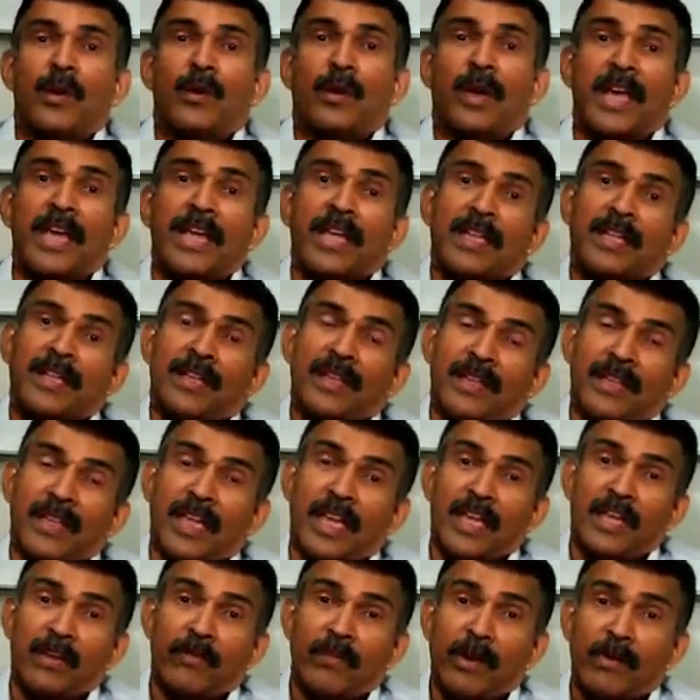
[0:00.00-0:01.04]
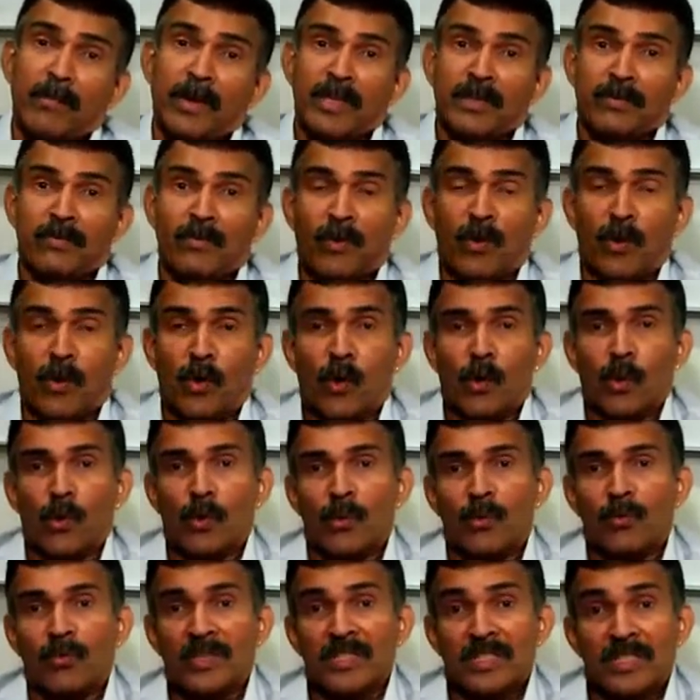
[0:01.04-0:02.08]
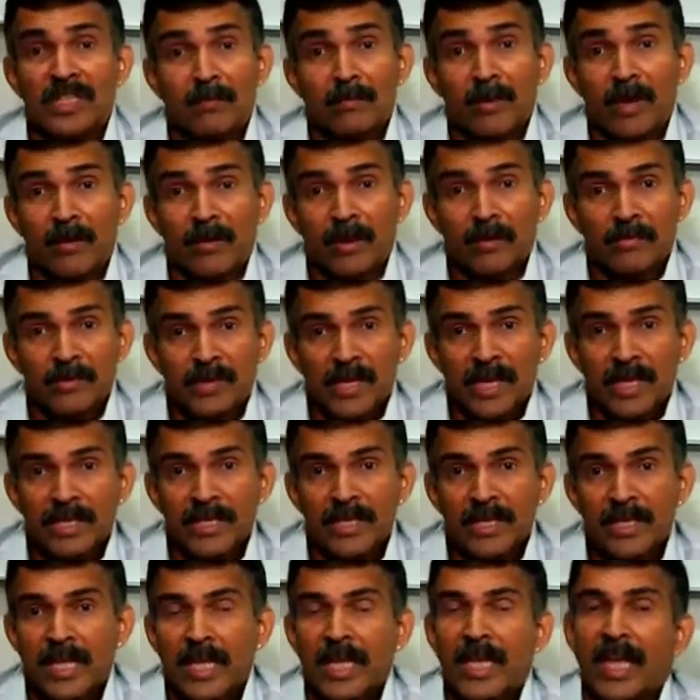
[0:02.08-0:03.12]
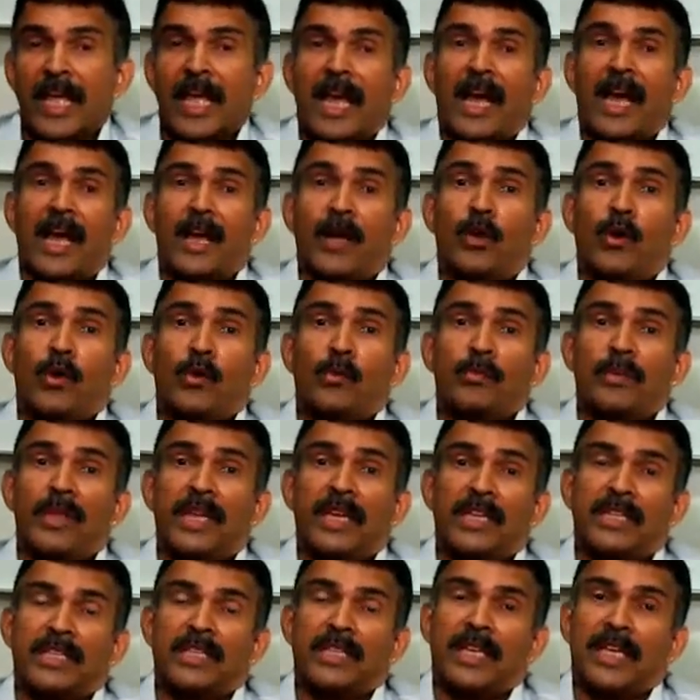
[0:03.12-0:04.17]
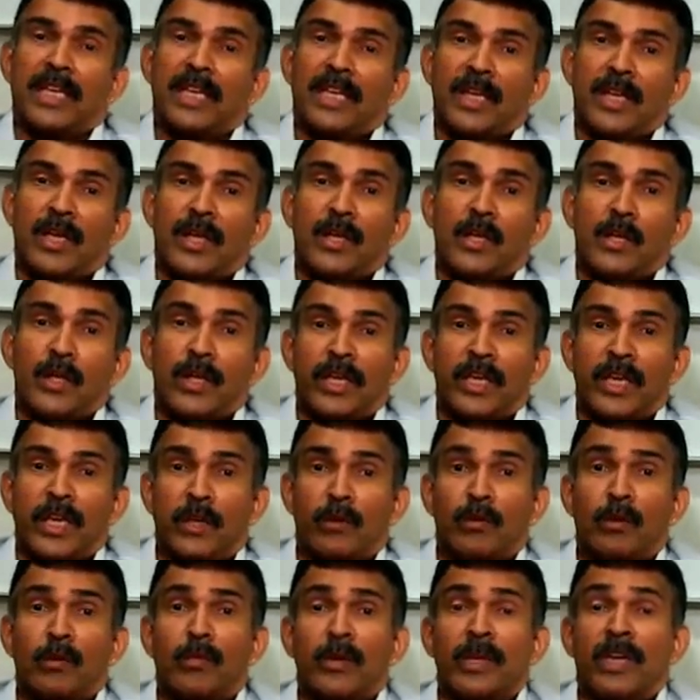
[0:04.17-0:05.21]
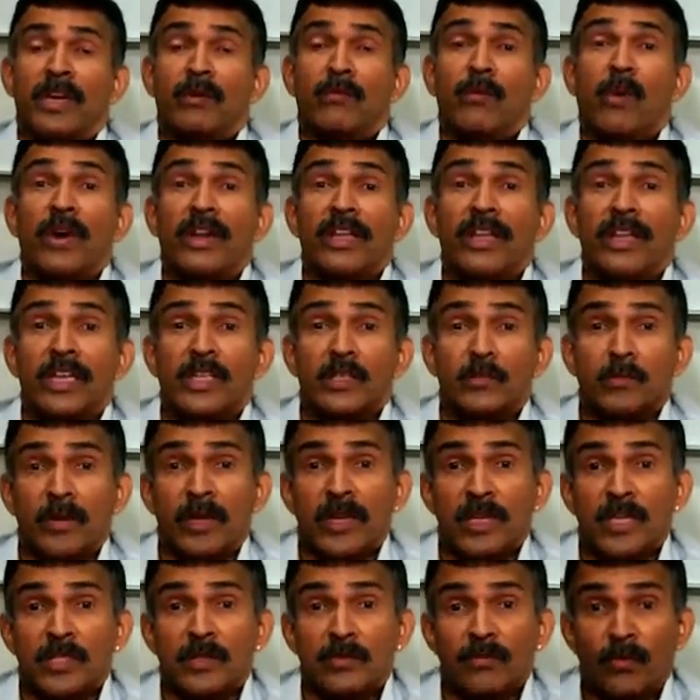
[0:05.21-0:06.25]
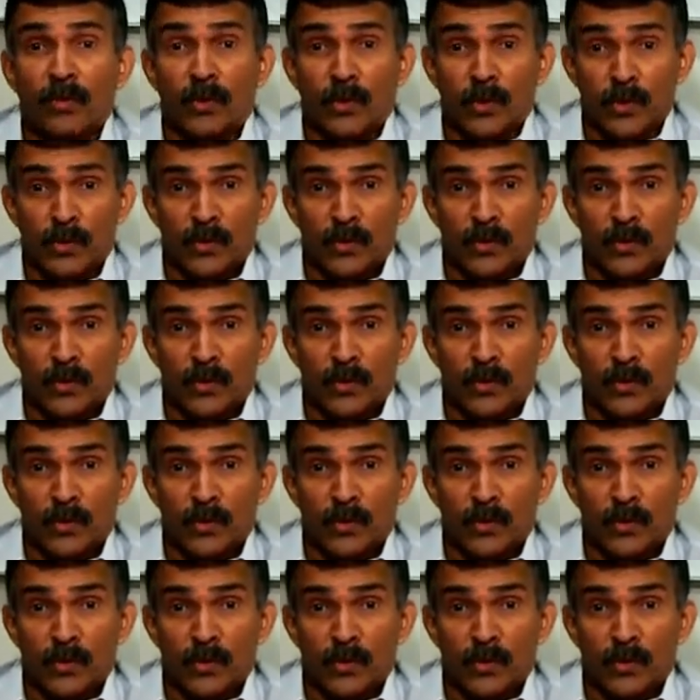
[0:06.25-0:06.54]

Okay, thank you very much for visiting my website. I hope that it will be a rewarding experience for